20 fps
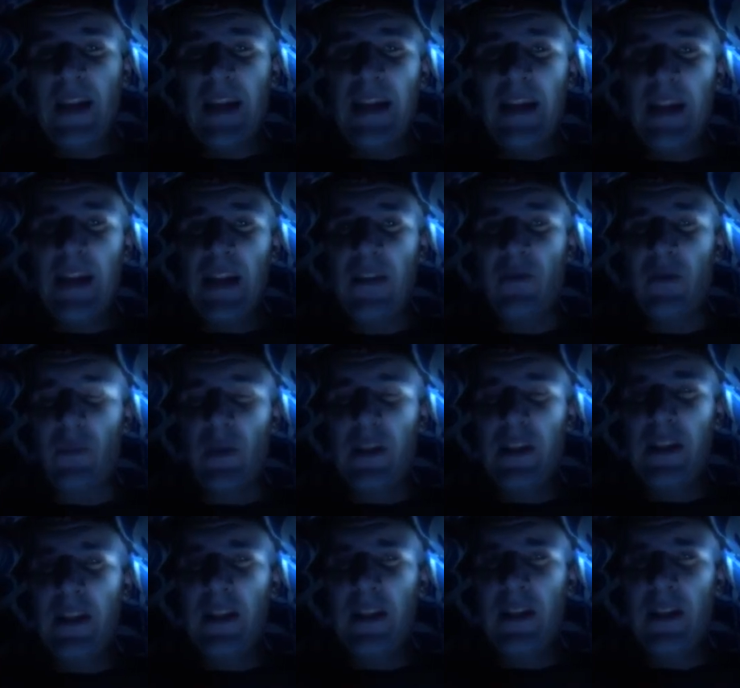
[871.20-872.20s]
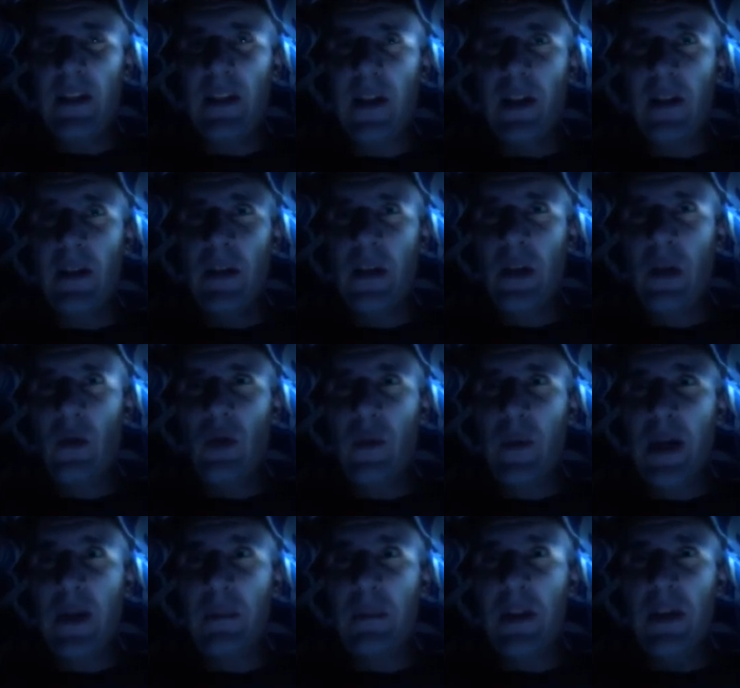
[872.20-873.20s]
Hey everybody,
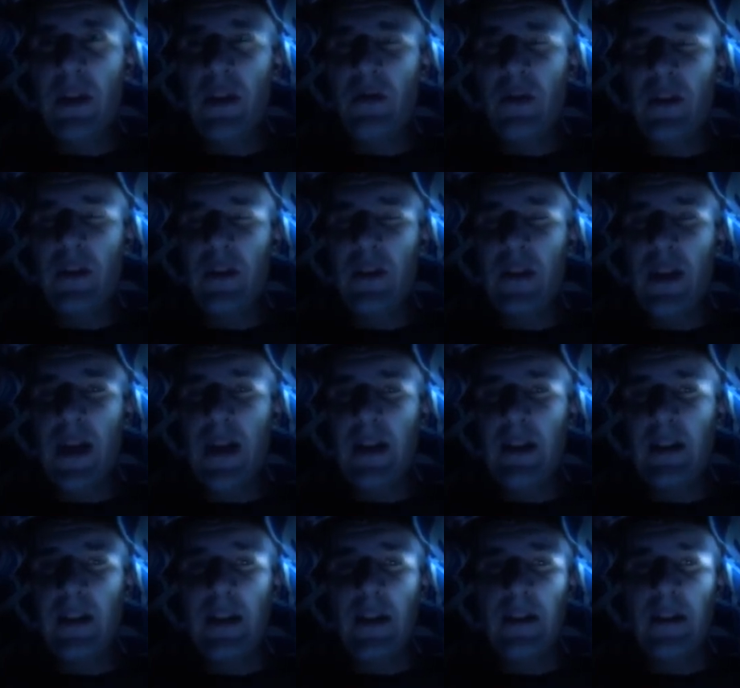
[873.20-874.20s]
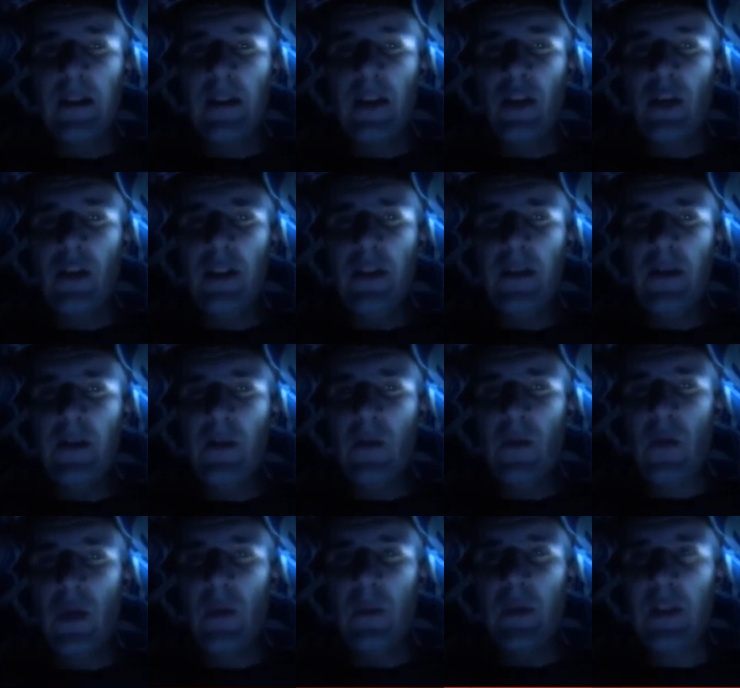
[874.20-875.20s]
don't mind me, just hiding under the sheets
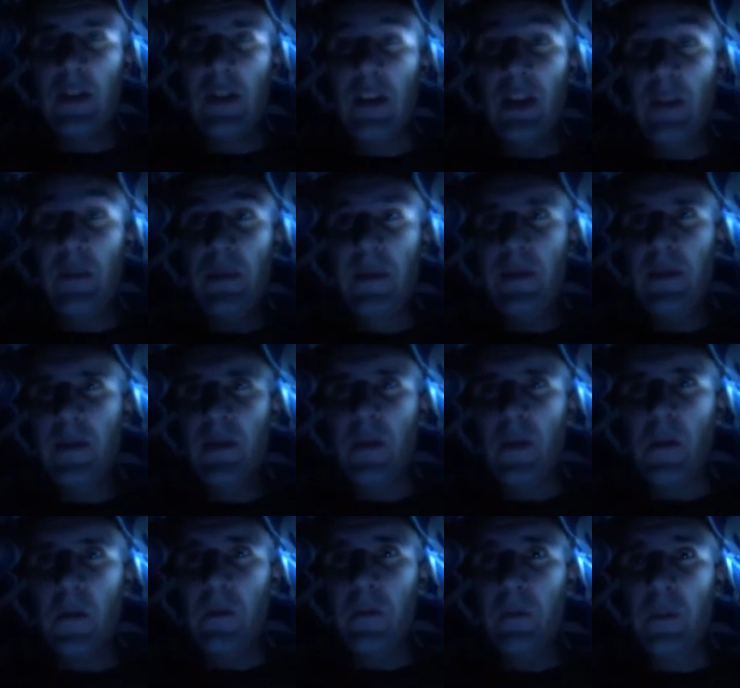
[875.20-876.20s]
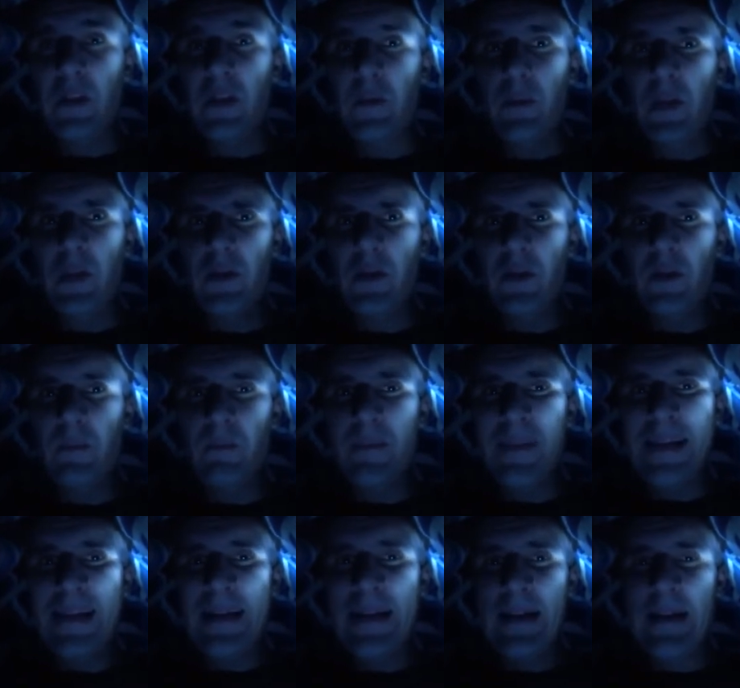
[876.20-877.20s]
from the demons of Bish Bosch.
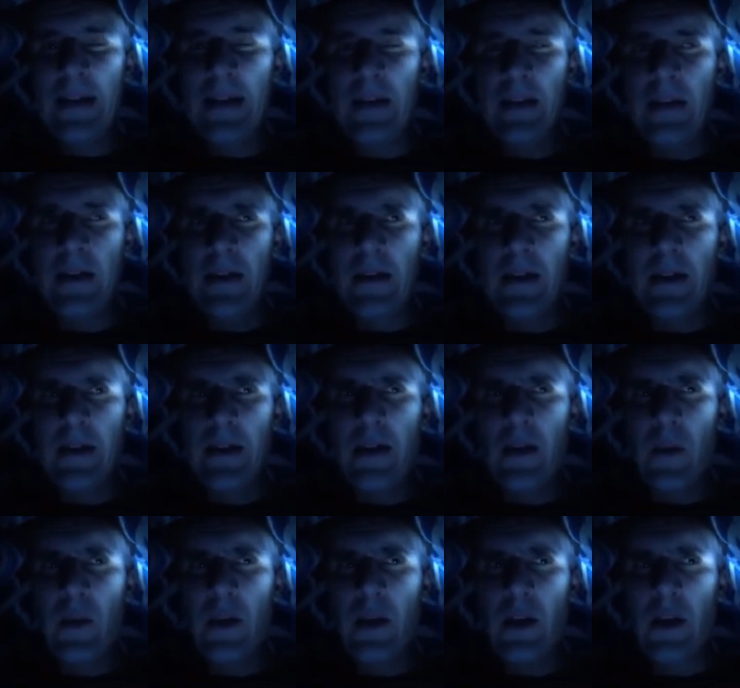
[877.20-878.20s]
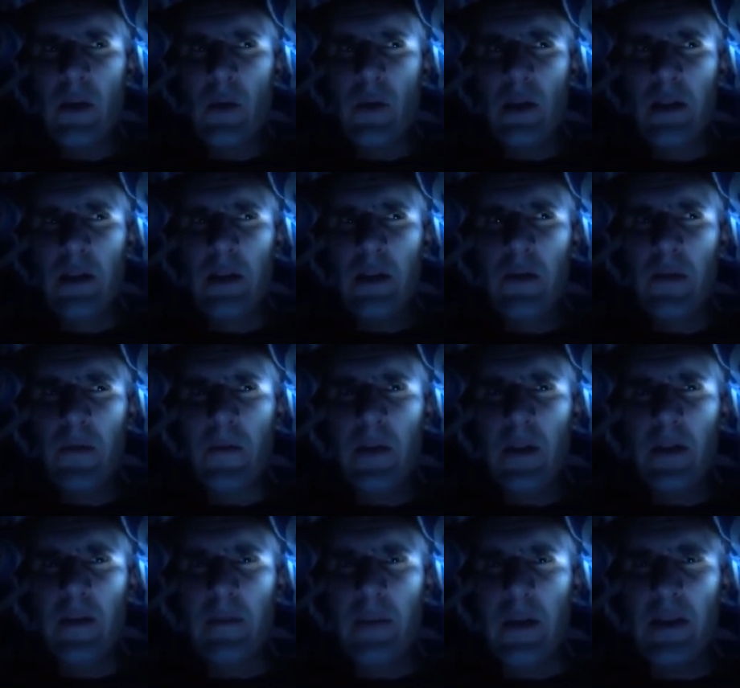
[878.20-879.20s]
Anyway, what did you
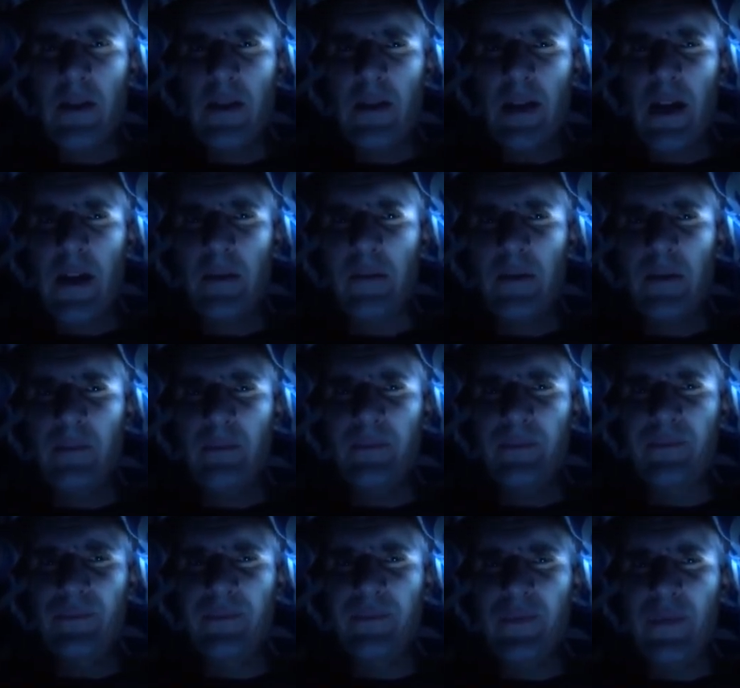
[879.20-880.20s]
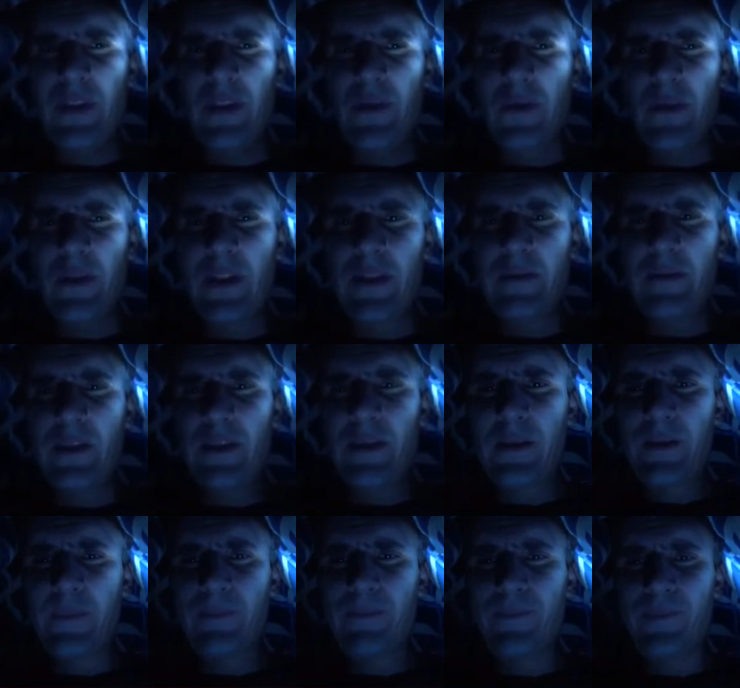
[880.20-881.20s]
think about this album? Did you love
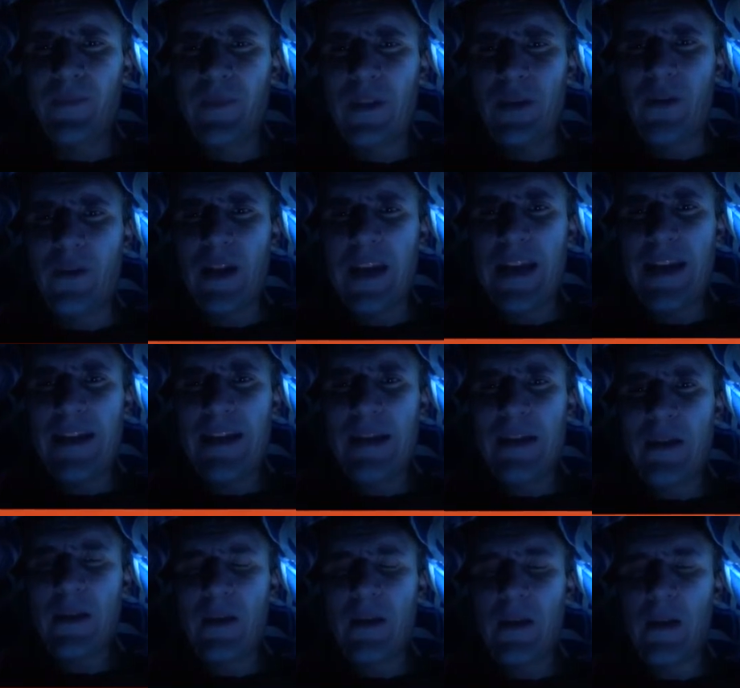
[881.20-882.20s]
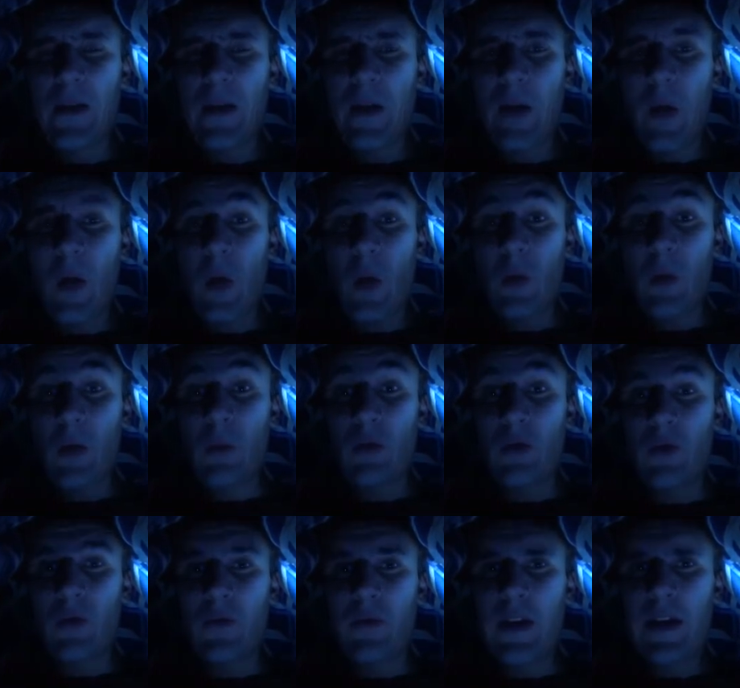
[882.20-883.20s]
it? Did you hate it? What
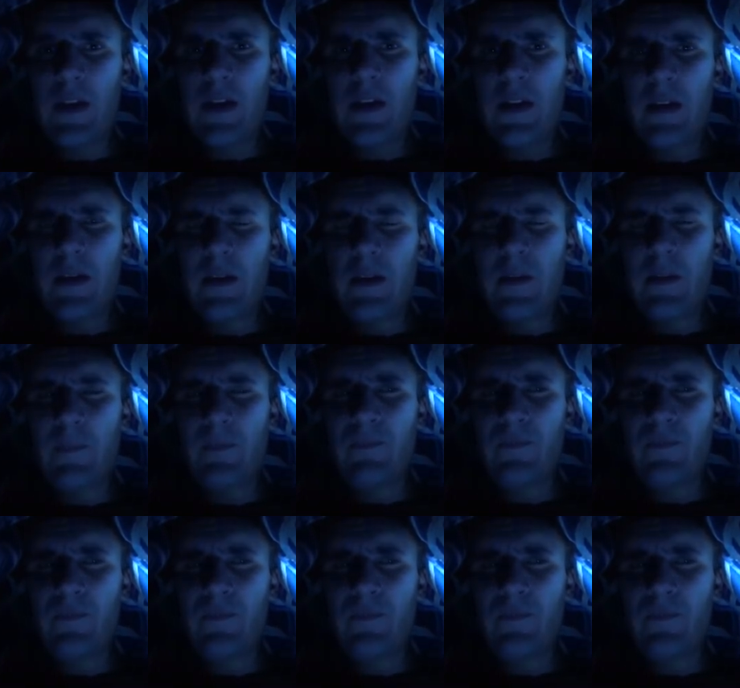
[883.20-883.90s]
would you rate it?